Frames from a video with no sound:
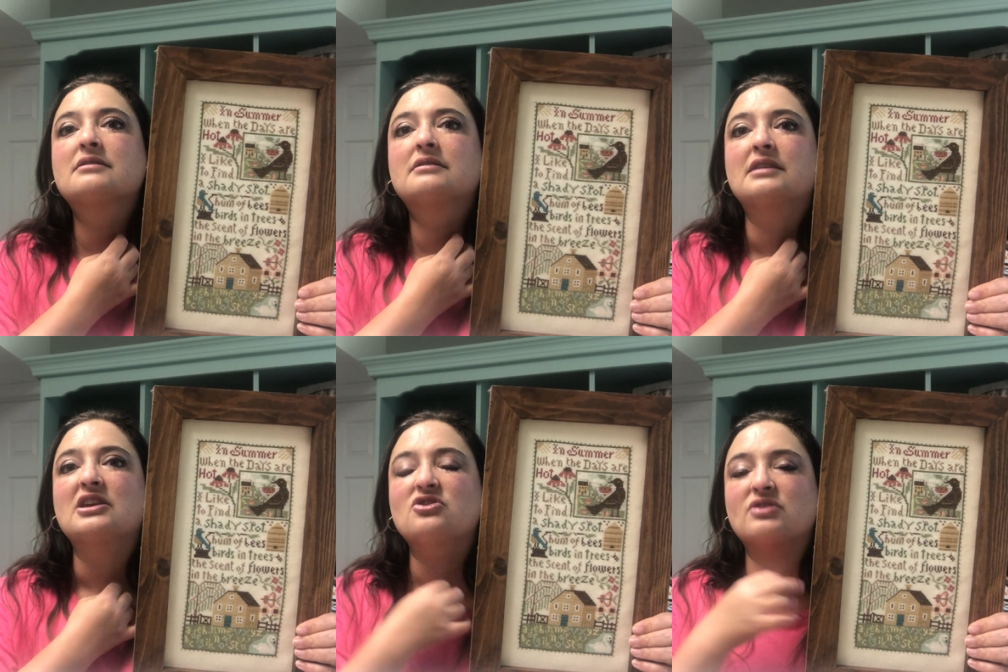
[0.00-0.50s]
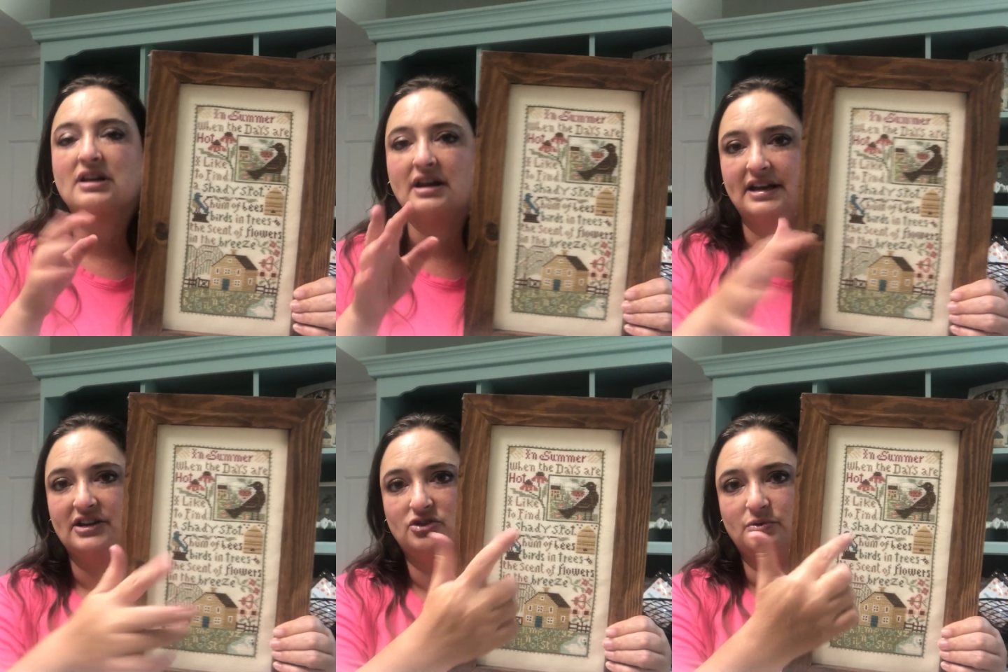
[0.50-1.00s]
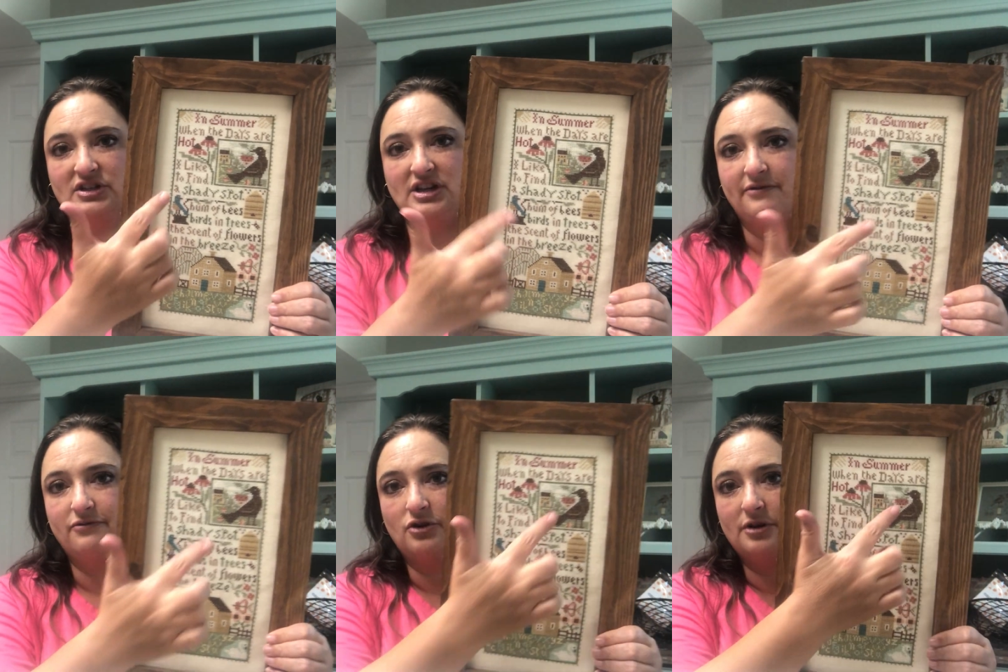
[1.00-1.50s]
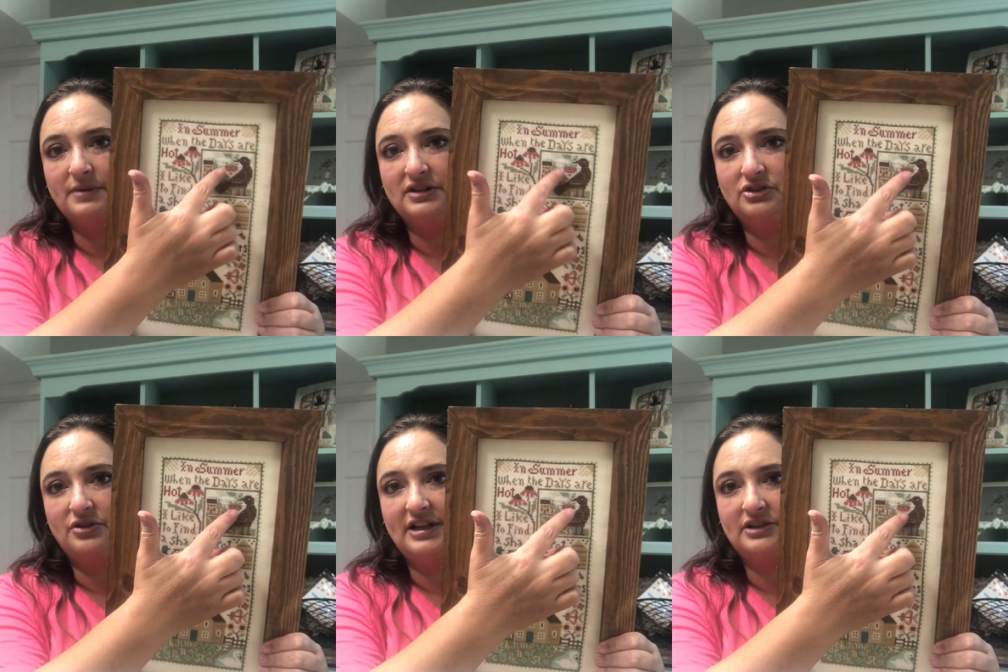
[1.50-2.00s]
that you can kind of switch out for them, and
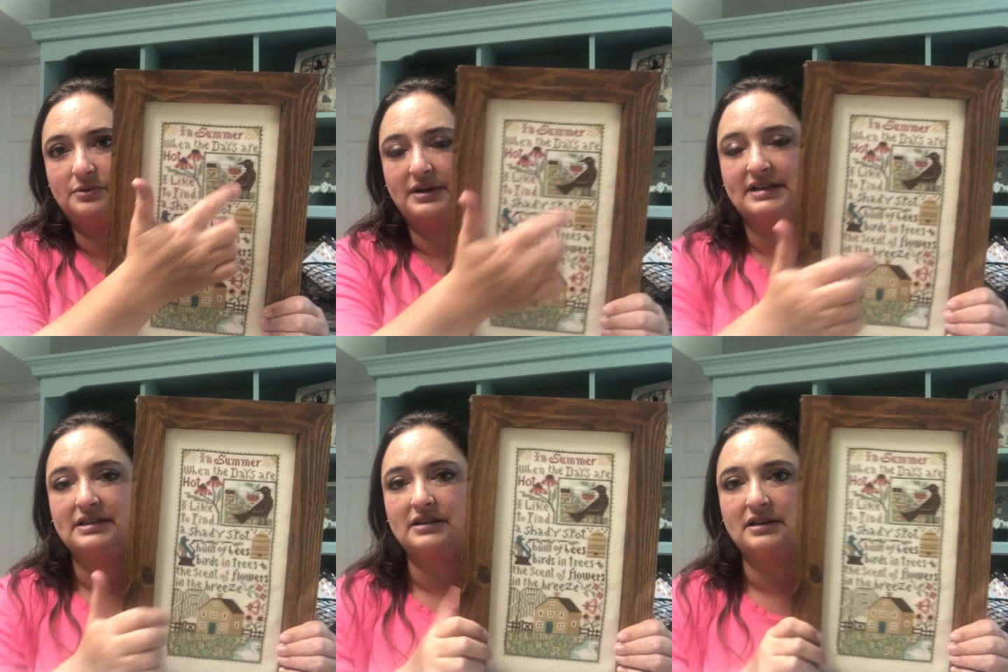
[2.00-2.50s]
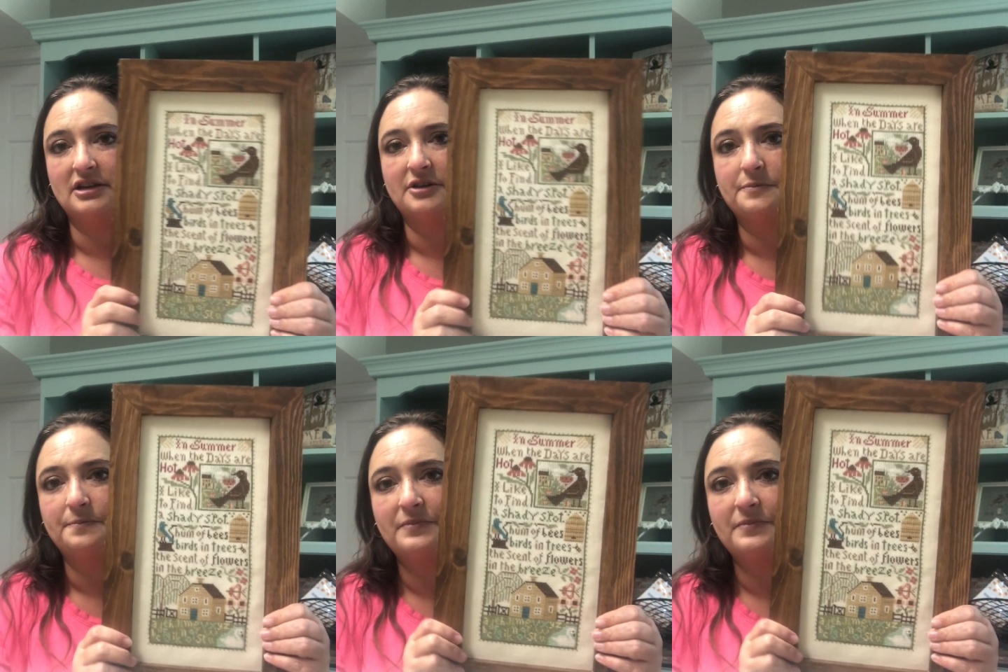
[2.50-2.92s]
so that's what I did here.